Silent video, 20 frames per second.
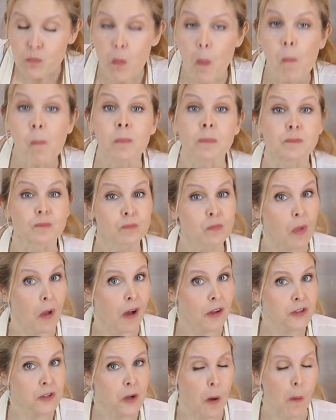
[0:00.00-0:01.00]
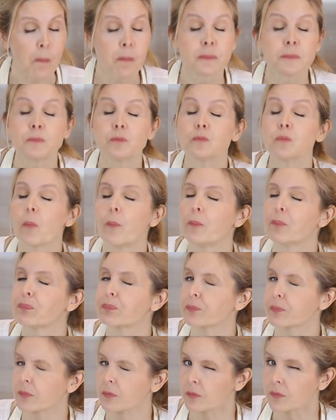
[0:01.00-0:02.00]
Mm. Also,
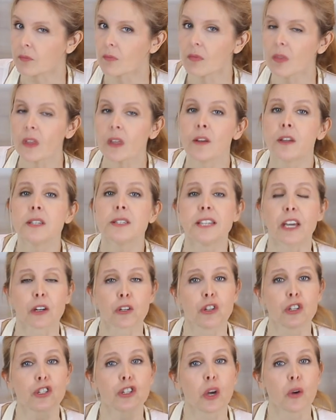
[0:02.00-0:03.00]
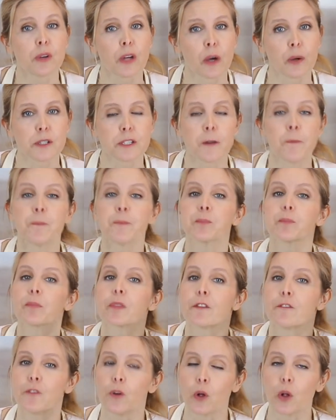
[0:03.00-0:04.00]
down in the show notes,
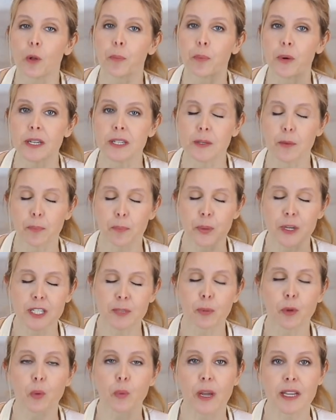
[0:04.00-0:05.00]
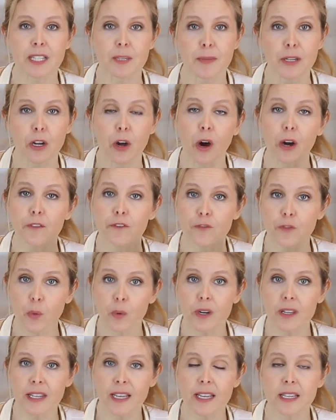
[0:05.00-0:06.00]
full print printable recipe card
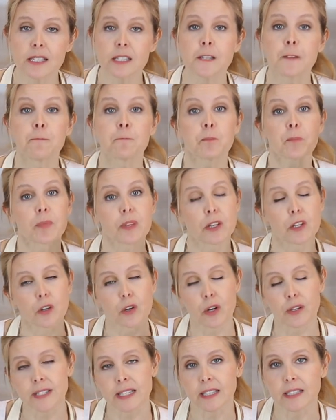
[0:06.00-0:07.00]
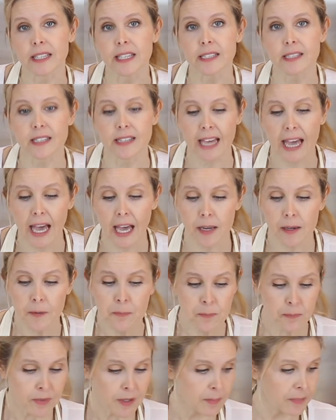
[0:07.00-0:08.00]
for this. You'll see a link to that,
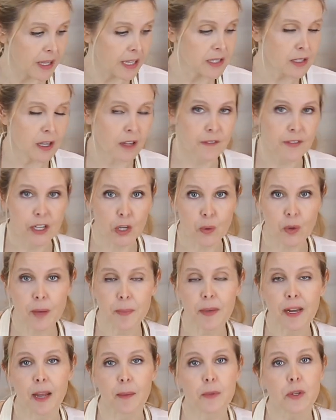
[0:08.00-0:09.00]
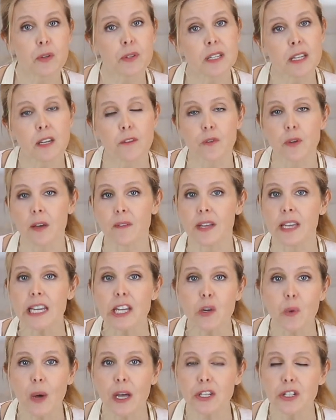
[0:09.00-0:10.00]
plus all the equipment I'm using. If you have
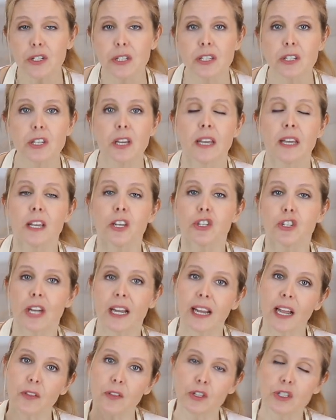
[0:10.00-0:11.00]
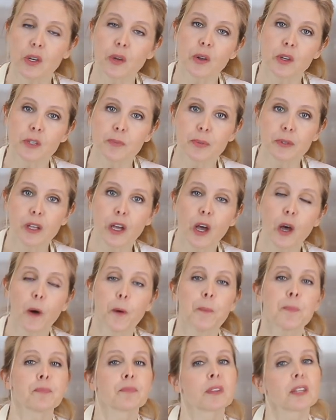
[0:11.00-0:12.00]
any questions, Check out the show notes below.